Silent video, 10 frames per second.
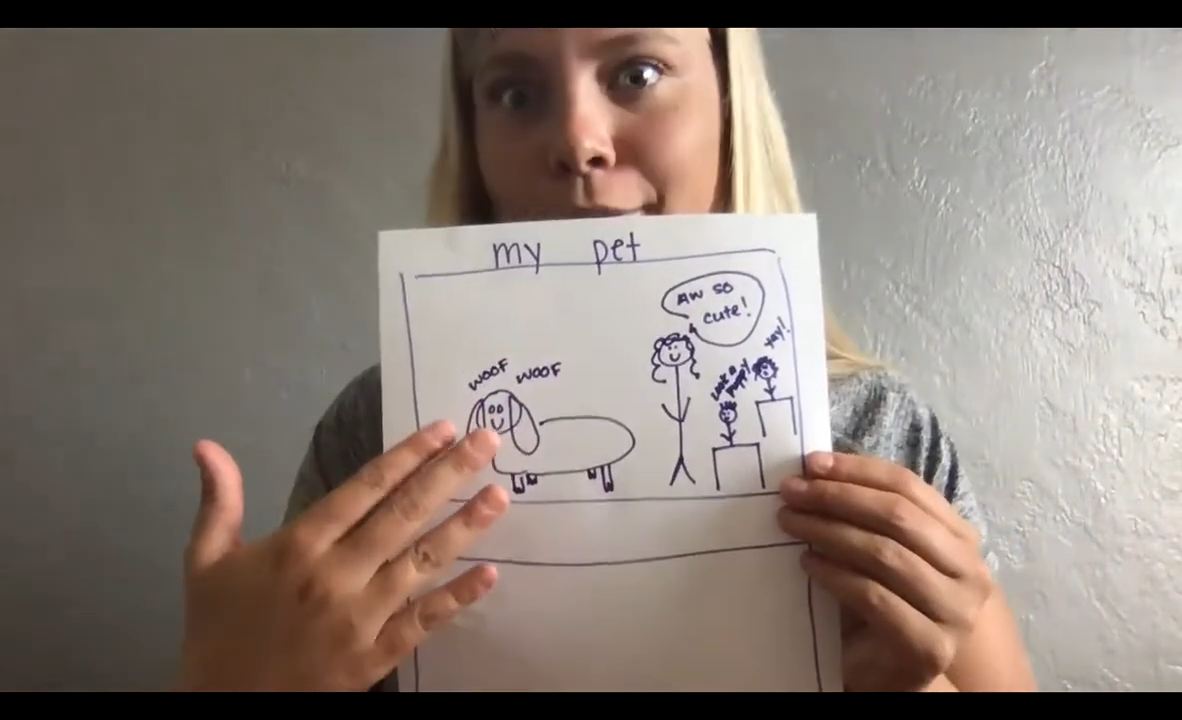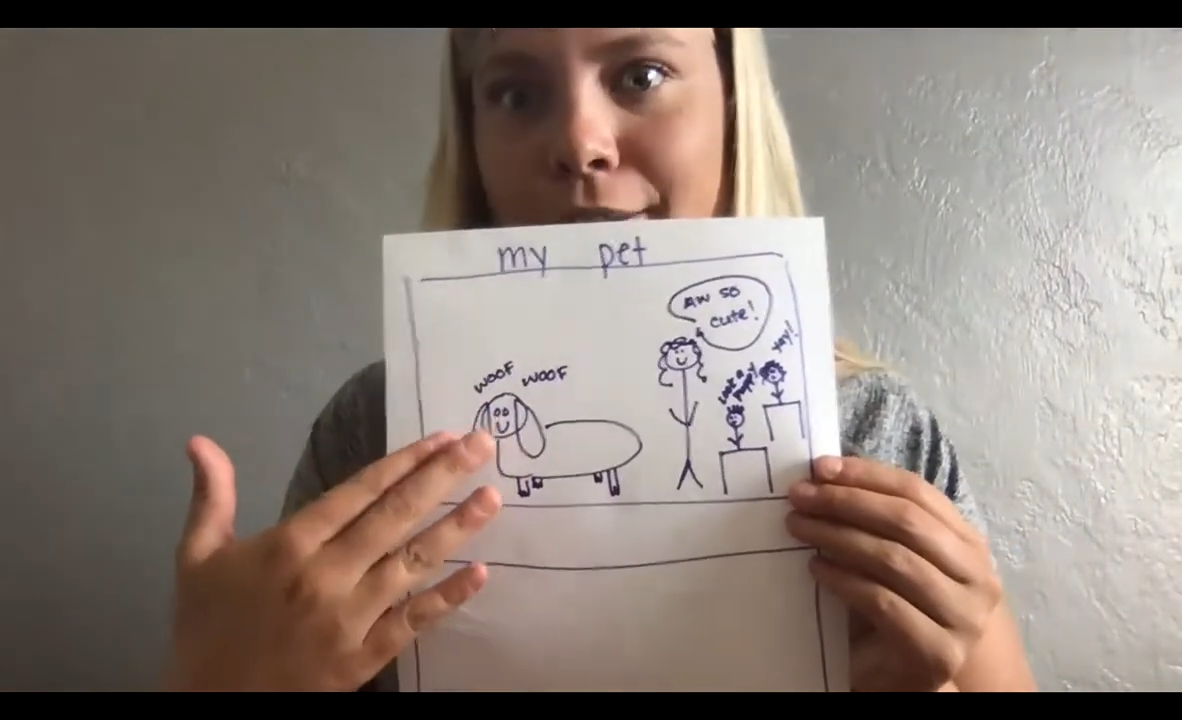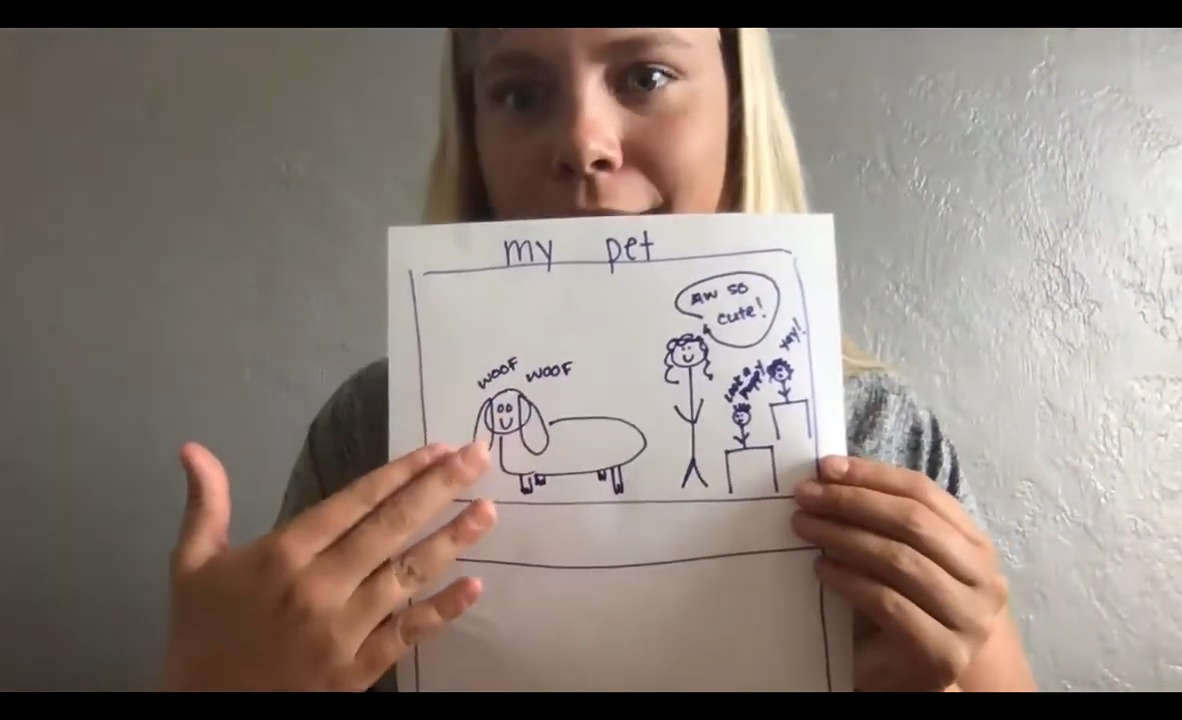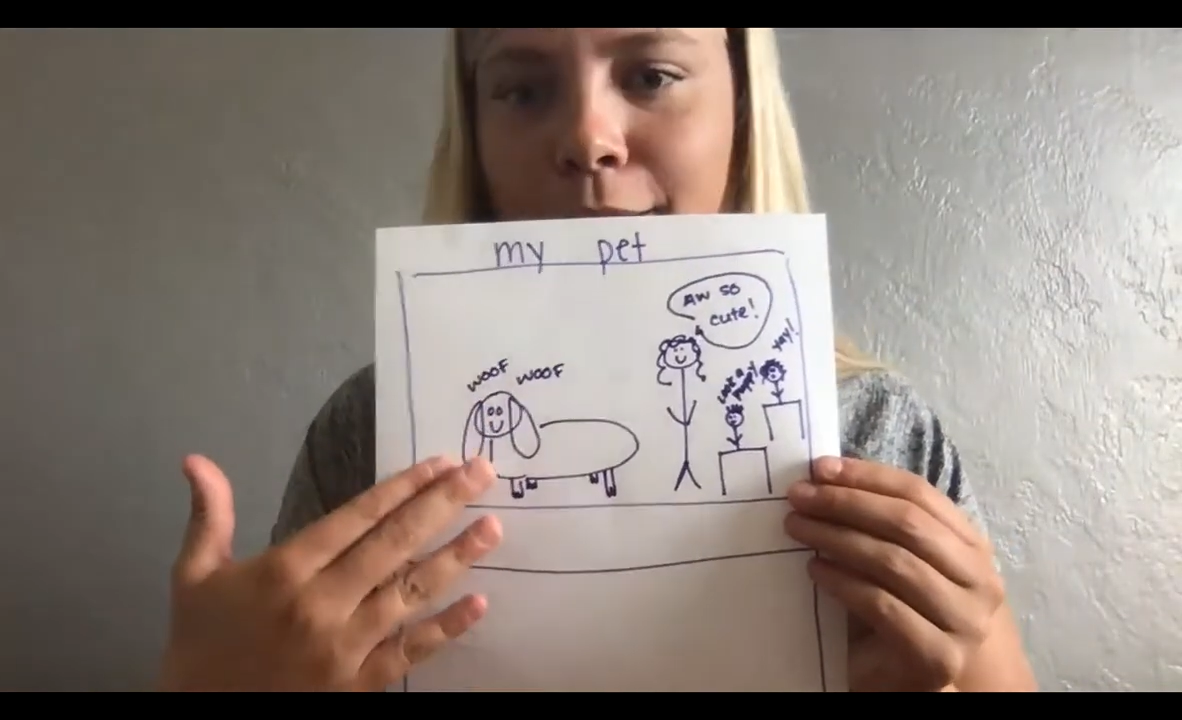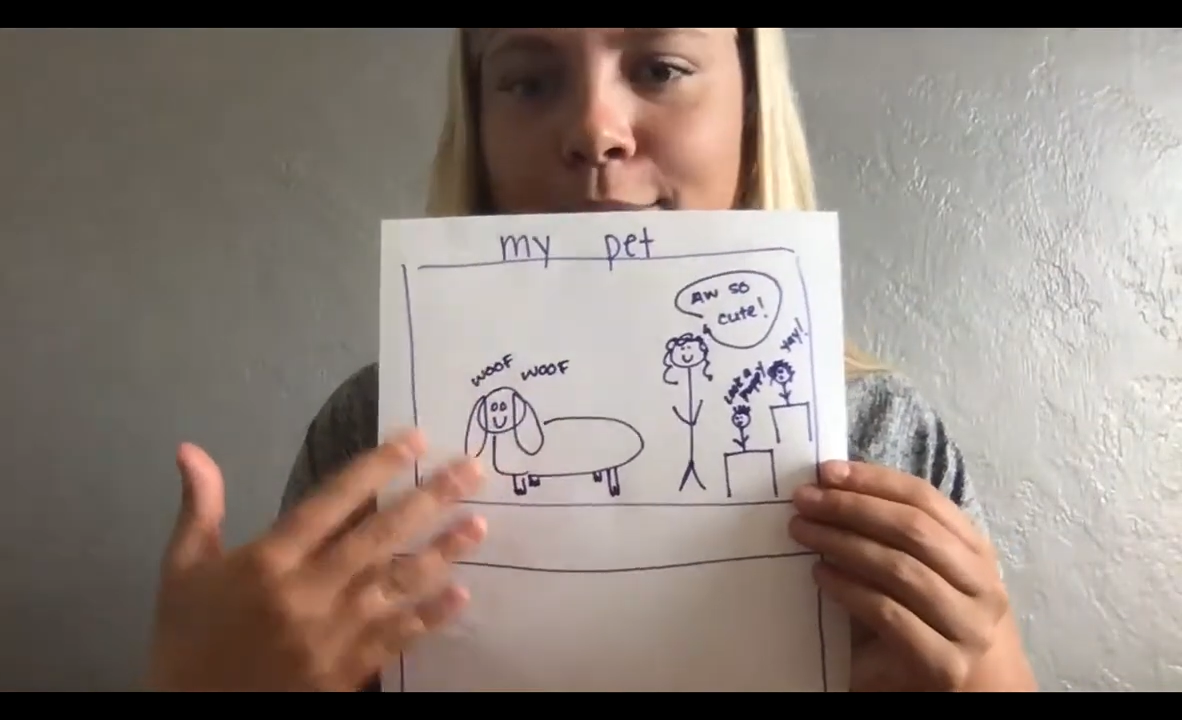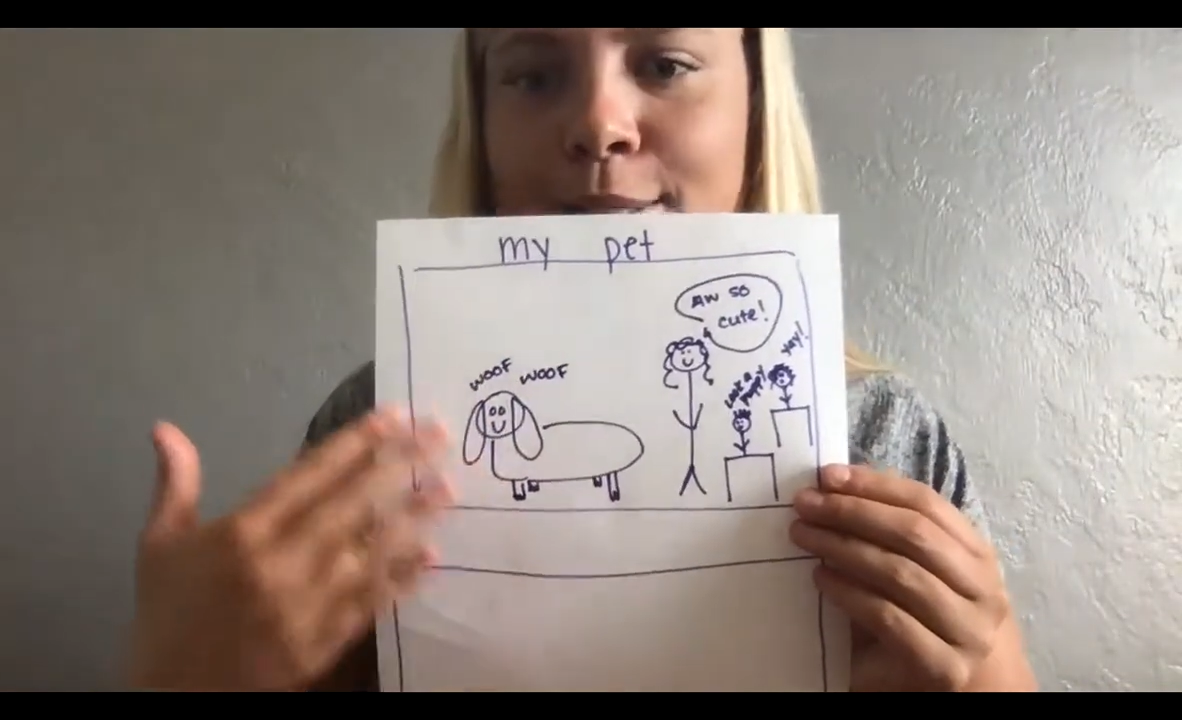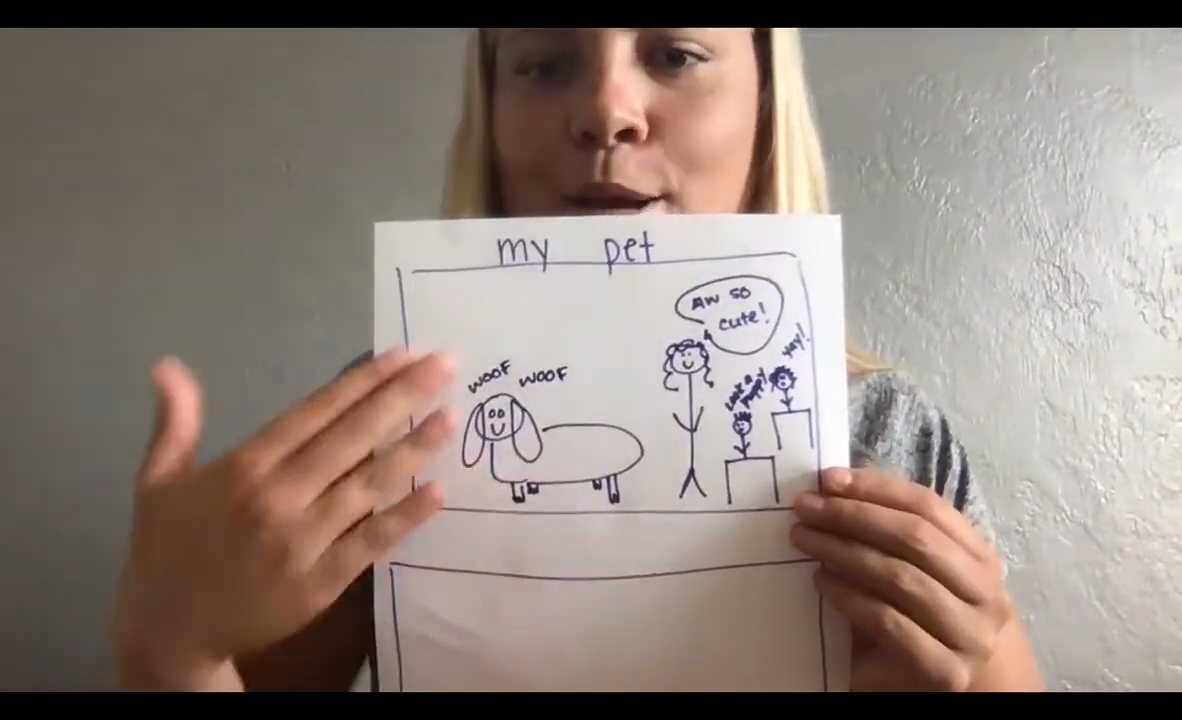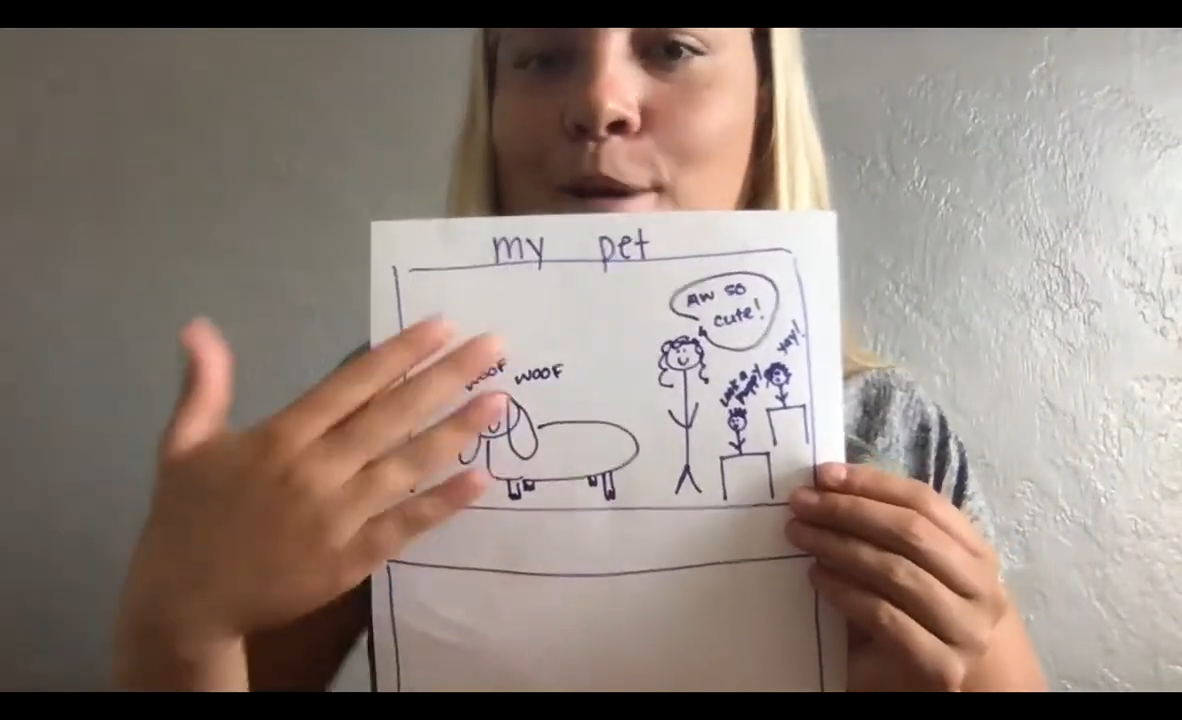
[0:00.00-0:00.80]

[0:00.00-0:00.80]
videos.